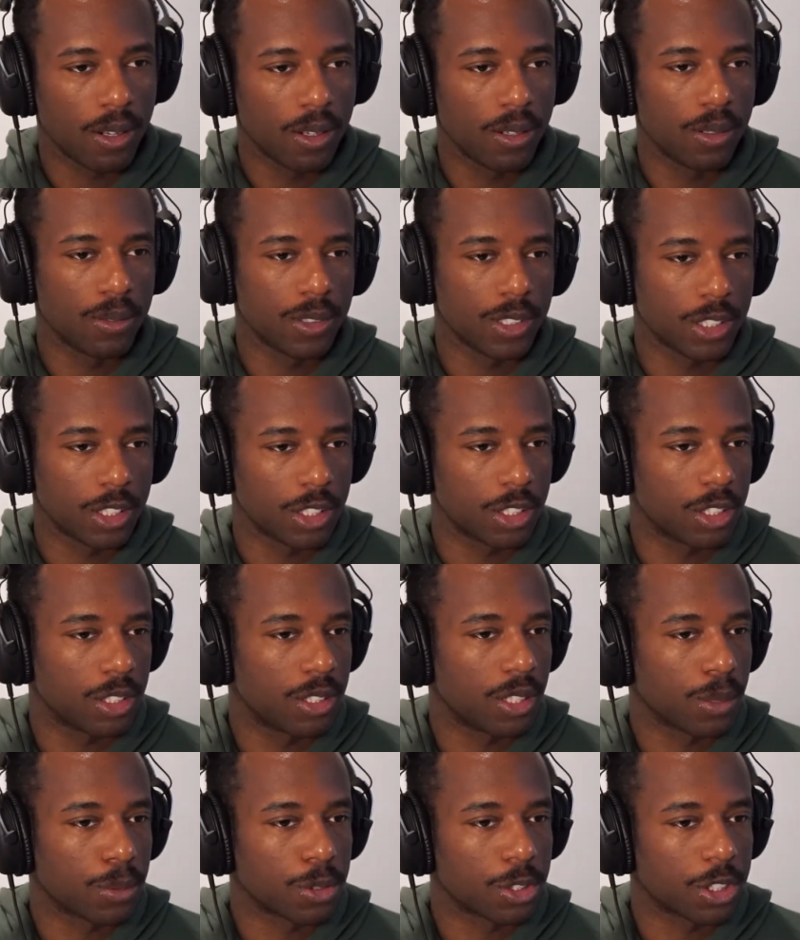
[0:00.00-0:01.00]
Let's just
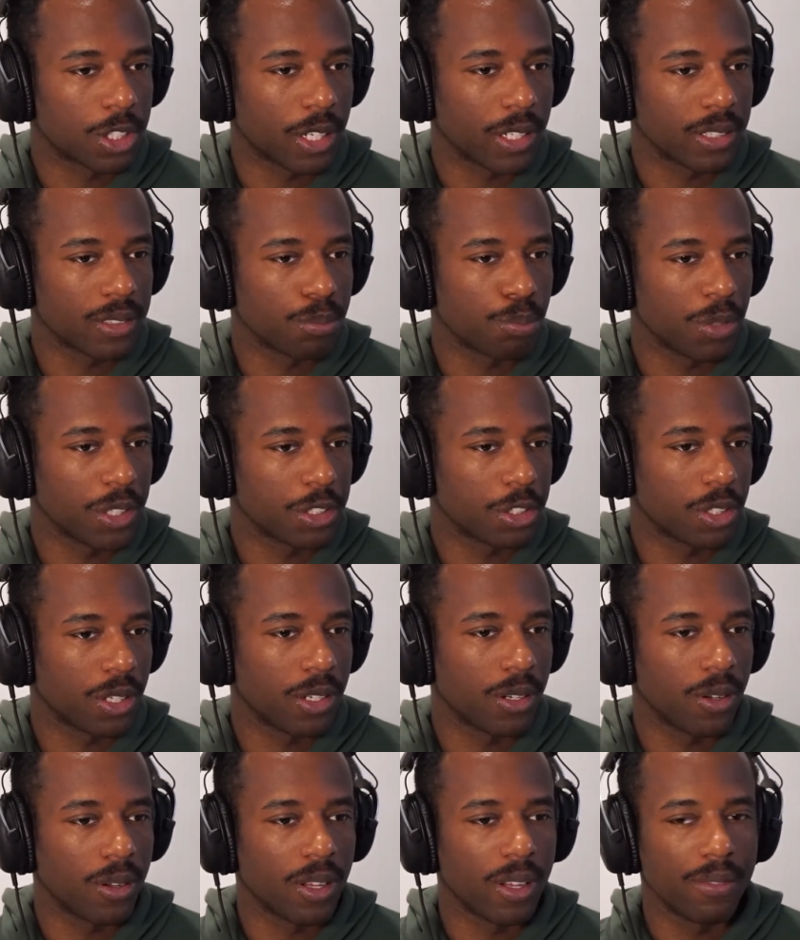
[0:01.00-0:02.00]
double check, make sure I
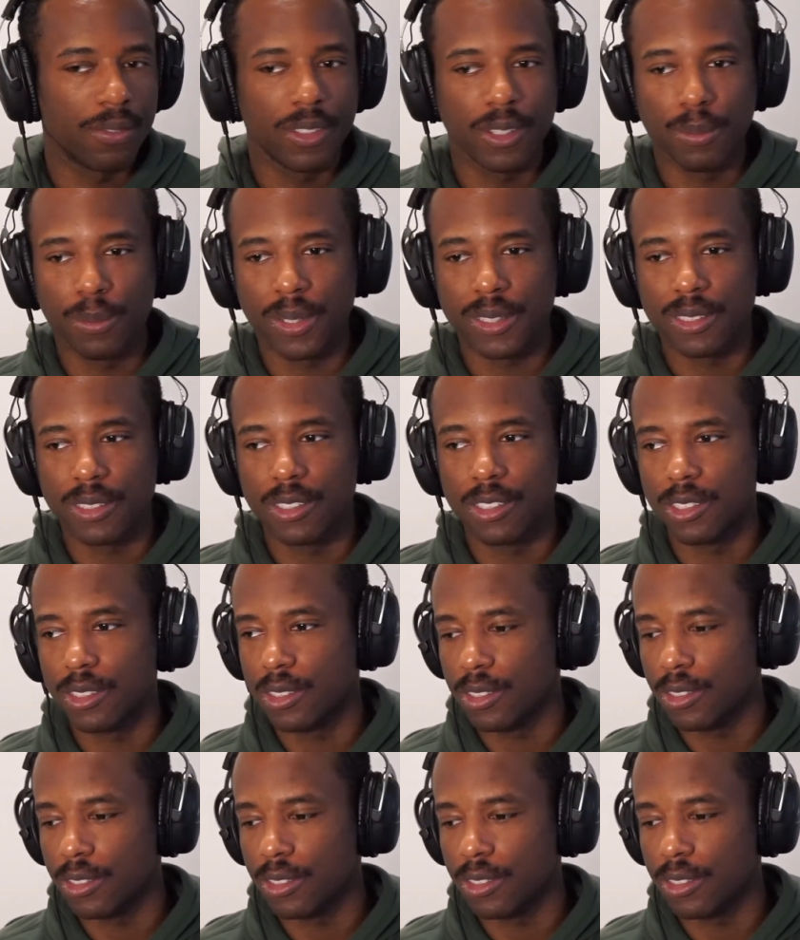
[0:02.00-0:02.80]
don't have any messages.